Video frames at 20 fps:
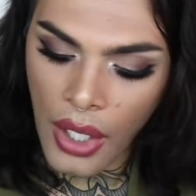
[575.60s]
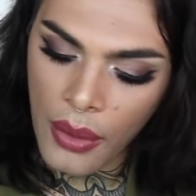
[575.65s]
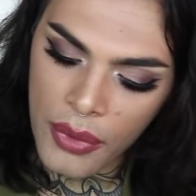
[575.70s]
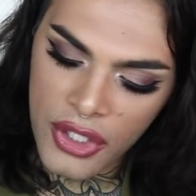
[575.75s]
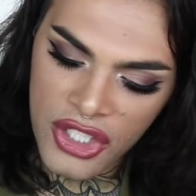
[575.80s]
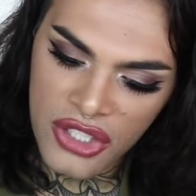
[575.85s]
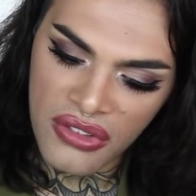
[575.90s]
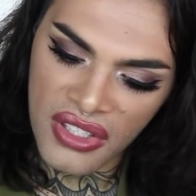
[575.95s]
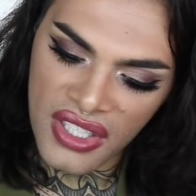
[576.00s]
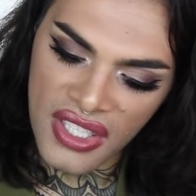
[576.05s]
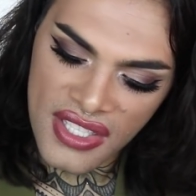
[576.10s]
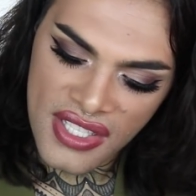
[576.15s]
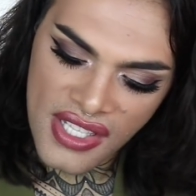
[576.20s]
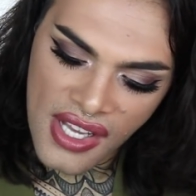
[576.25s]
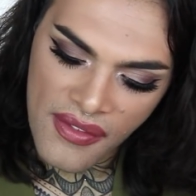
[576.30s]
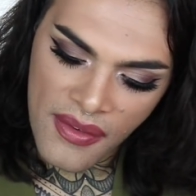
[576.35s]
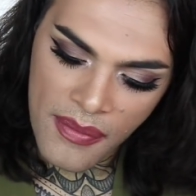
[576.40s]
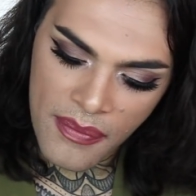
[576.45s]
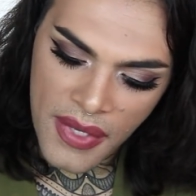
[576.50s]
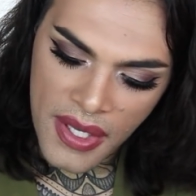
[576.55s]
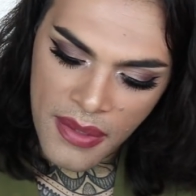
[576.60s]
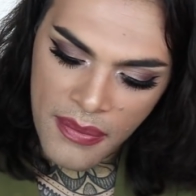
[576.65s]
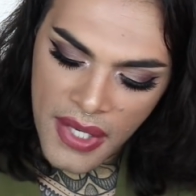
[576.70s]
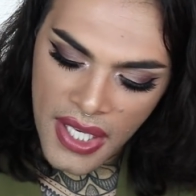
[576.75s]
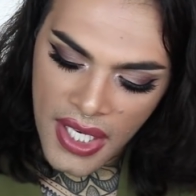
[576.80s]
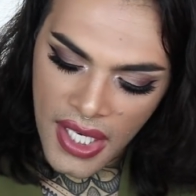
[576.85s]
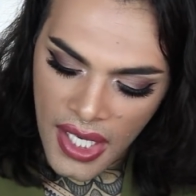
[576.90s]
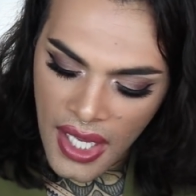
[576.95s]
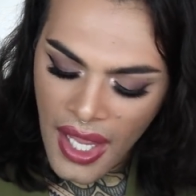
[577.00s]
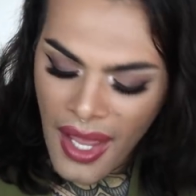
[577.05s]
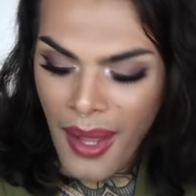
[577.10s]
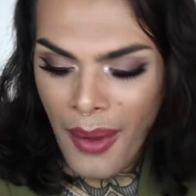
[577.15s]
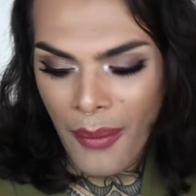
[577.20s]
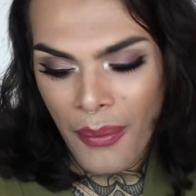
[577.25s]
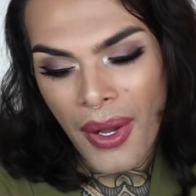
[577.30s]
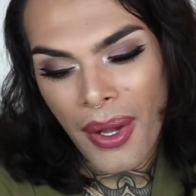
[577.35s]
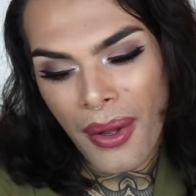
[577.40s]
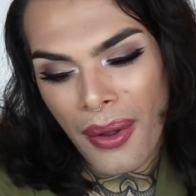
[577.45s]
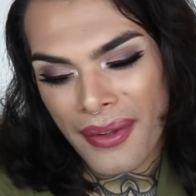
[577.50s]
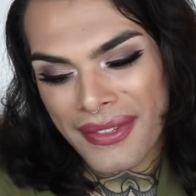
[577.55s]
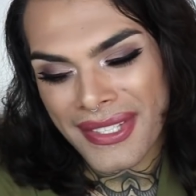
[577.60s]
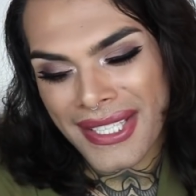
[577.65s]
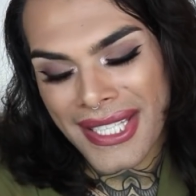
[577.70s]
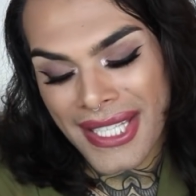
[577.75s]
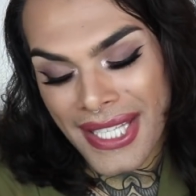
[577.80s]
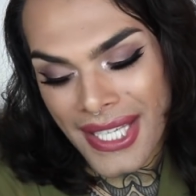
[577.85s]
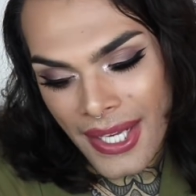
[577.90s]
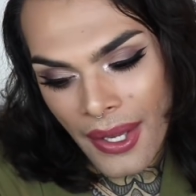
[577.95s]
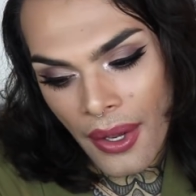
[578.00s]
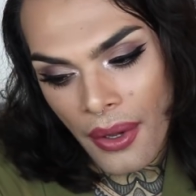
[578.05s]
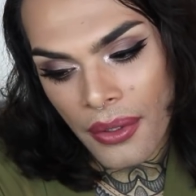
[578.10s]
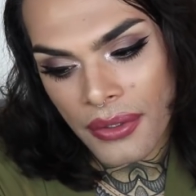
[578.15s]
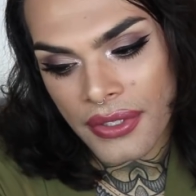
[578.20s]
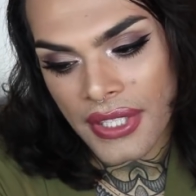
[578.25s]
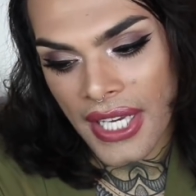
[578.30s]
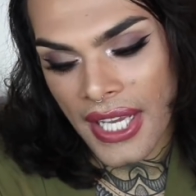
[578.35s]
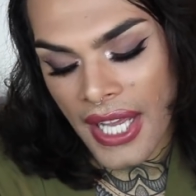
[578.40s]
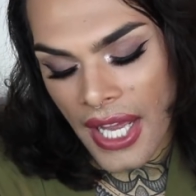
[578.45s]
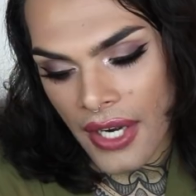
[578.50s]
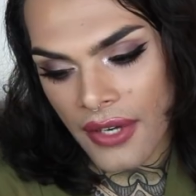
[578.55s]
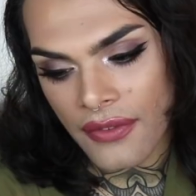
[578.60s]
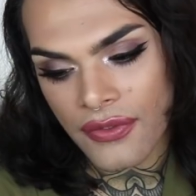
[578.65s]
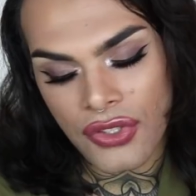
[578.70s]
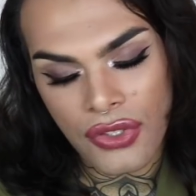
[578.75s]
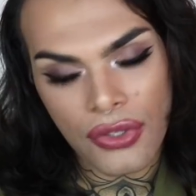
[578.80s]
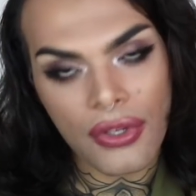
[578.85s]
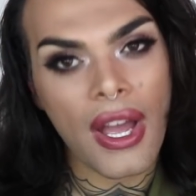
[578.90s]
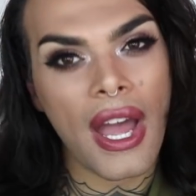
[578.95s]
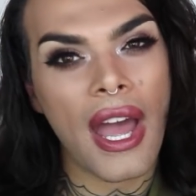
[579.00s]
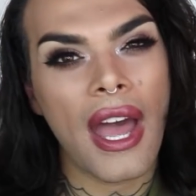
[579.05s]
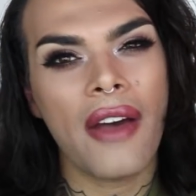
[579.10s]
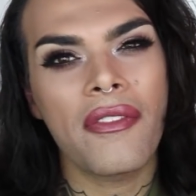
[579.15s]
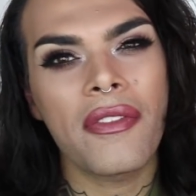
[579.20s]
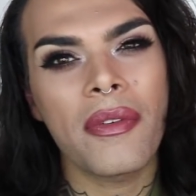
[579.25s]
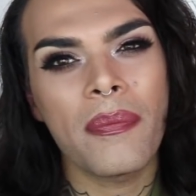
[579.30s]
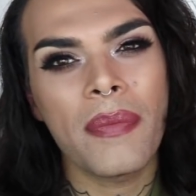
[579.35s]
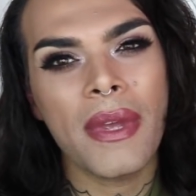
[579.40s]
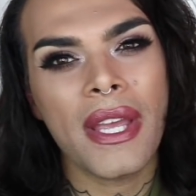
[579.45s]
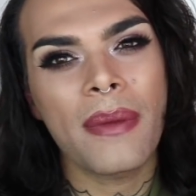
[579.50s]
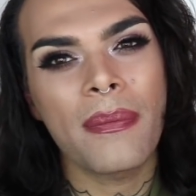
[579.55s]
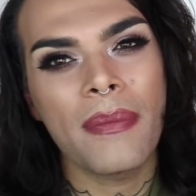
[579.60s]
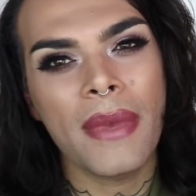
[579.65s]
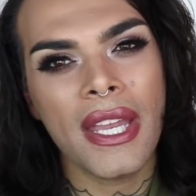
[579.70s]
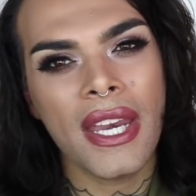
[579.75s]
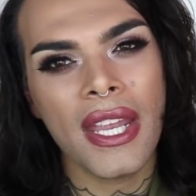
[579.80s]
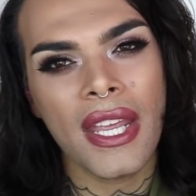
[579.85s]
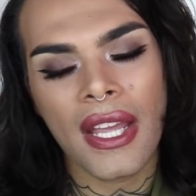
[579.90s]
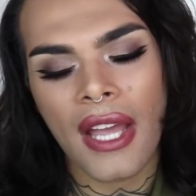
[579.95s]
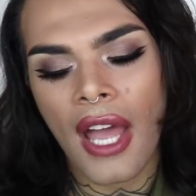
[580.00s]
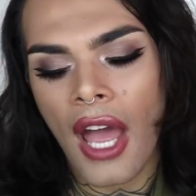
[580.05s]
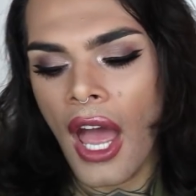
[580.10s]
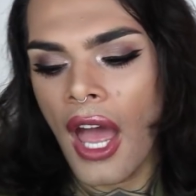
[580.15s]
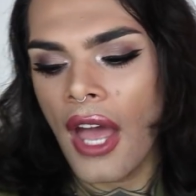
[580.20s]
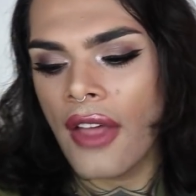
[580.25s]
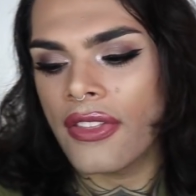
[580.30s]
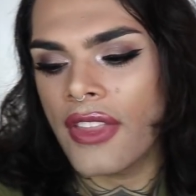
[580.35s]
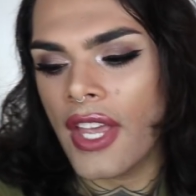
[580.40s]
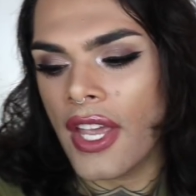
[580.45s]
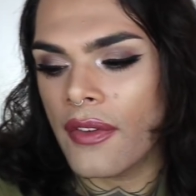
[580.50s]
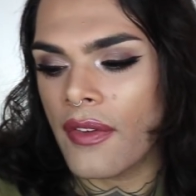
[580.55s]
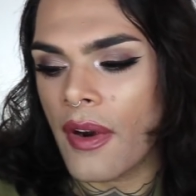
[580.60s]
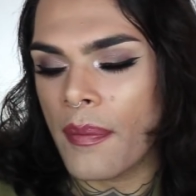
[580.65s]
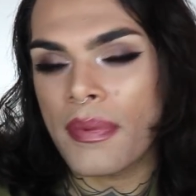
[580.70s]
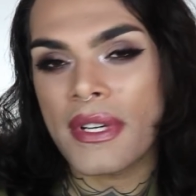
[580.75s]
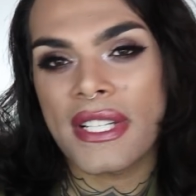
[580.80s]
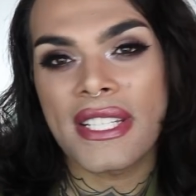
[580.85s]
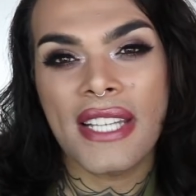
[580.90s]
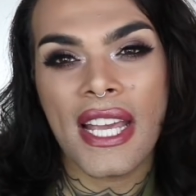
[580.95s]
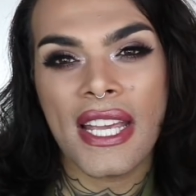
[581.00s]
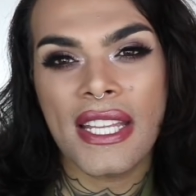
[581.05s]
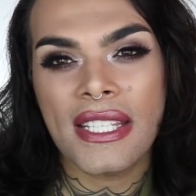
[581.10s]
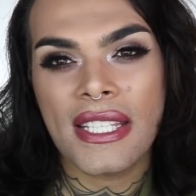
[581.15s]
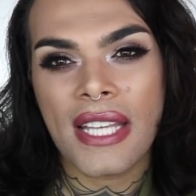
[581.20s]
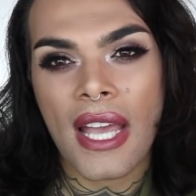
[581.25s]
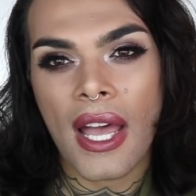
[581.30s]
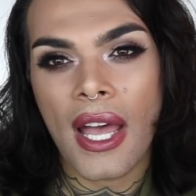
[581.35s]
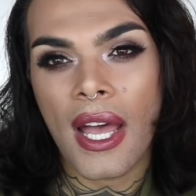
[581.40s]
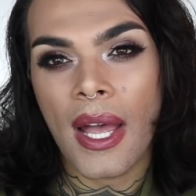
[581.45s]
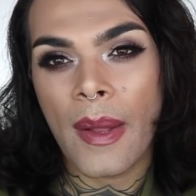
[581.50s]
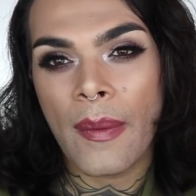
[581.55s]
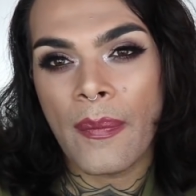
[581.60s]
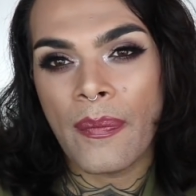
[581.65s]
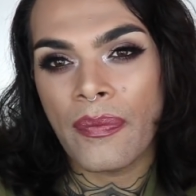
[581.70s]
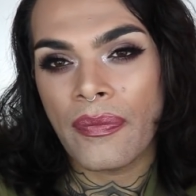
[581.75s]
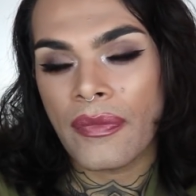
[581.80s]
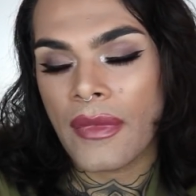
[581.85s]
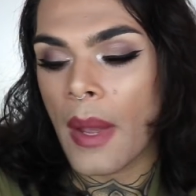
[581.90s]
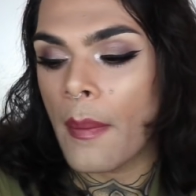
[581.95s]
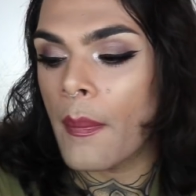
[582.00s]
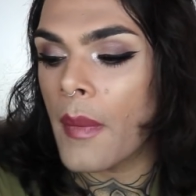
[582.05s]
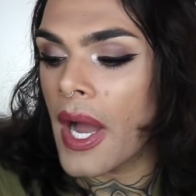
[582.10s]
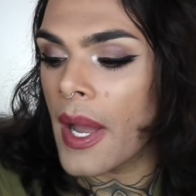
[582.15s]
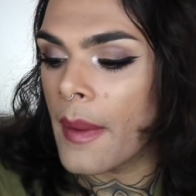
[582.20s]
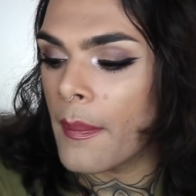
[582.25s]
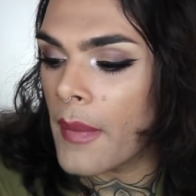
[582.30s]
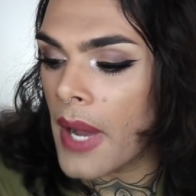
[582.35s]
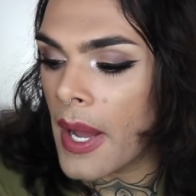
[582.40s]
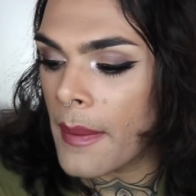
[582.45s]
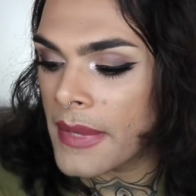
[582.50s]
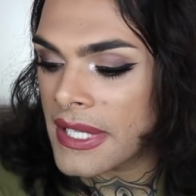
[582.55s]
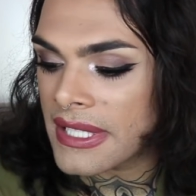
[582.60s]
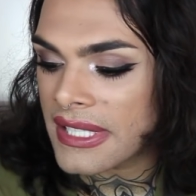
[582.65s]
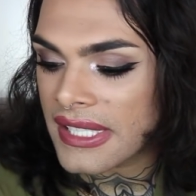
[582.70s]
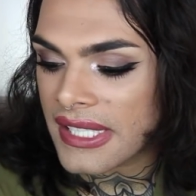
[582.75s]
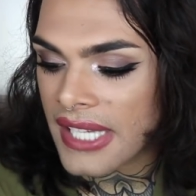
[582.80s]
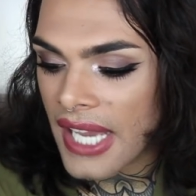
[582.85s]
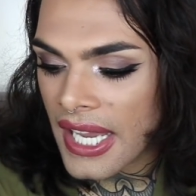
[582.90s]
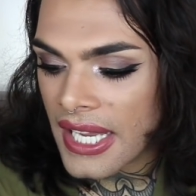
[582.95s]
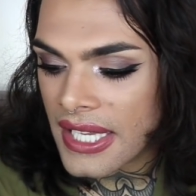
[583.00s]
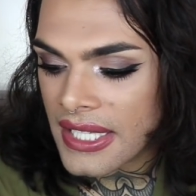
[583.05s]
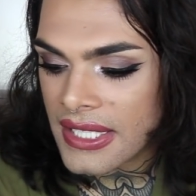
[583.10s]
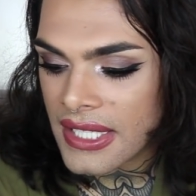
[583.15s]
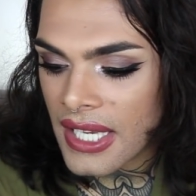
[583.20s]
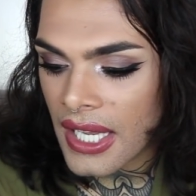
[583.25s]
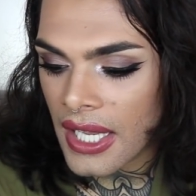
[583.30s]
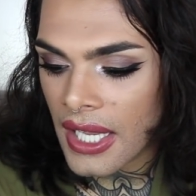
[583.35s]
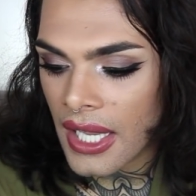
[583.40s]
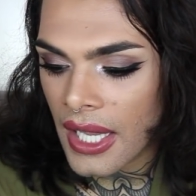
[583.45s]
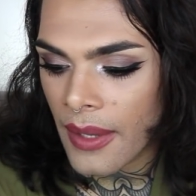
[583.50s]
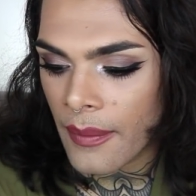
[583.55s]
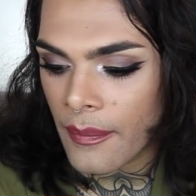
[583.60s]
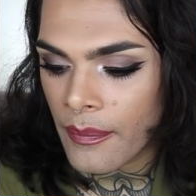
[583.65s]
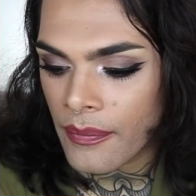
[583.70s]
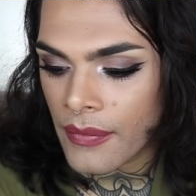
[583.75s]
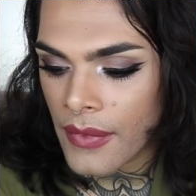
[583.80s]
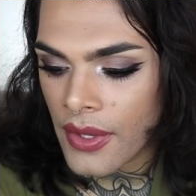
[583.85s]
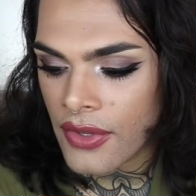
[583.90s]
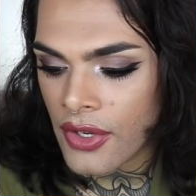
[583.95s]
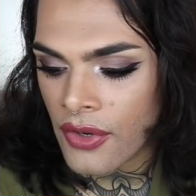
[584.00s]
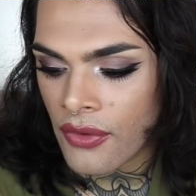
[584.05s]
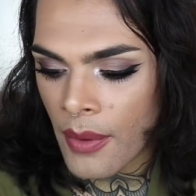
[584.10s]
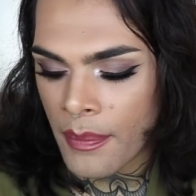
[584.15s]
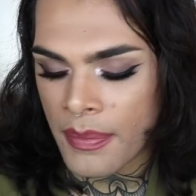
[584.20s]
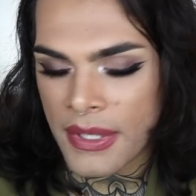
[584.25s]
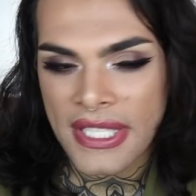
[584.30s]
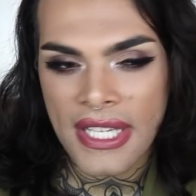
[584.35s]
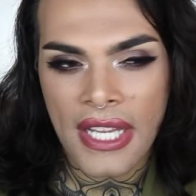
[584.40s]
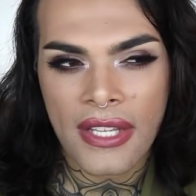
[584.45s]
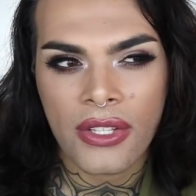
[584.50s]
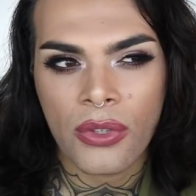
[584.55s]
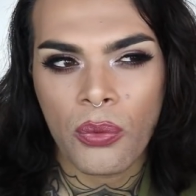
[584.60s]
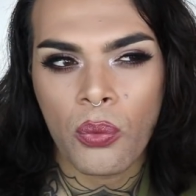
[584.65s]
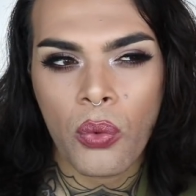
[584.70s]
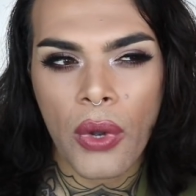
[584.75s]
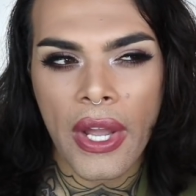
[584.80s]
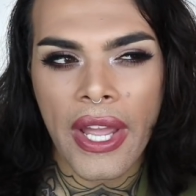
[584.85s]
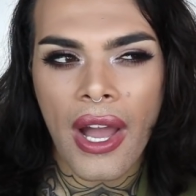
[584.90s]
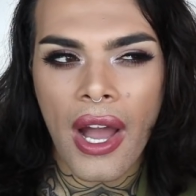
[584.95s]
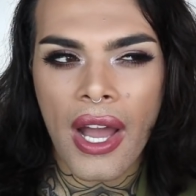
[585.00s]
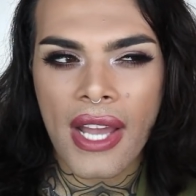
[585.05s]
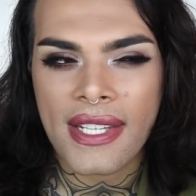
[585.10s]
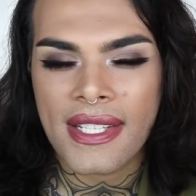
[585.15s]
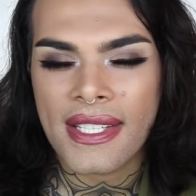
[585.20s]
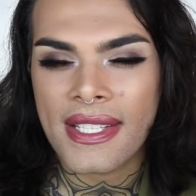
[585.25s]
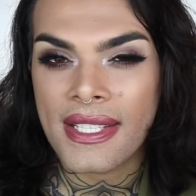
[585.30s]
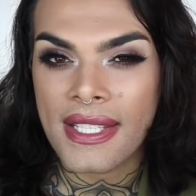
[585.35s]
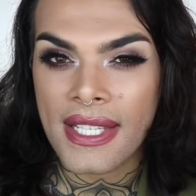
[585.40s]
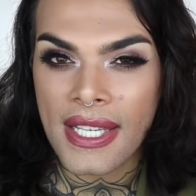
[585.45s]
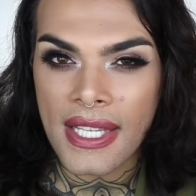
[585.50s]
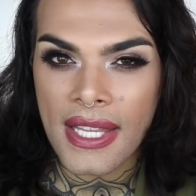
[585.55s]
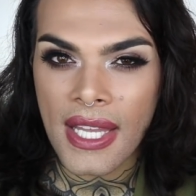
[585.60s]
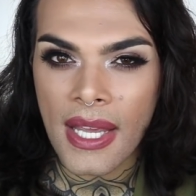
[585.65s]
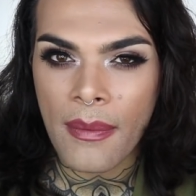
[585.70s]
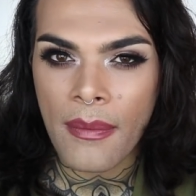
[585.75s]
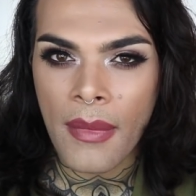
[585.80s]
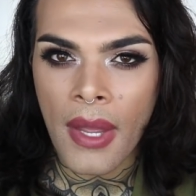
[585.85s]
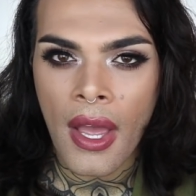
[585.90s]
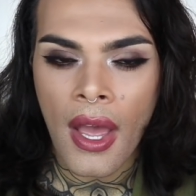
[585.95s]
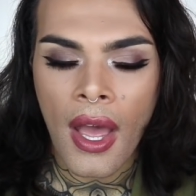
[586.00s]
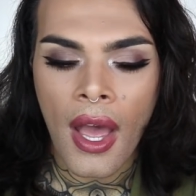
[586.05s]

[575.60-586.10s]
Which one does have a big meaning? Well, the keyhole, they kind of do have a big meaning. They represent my mom and dad. They represent the way I see them.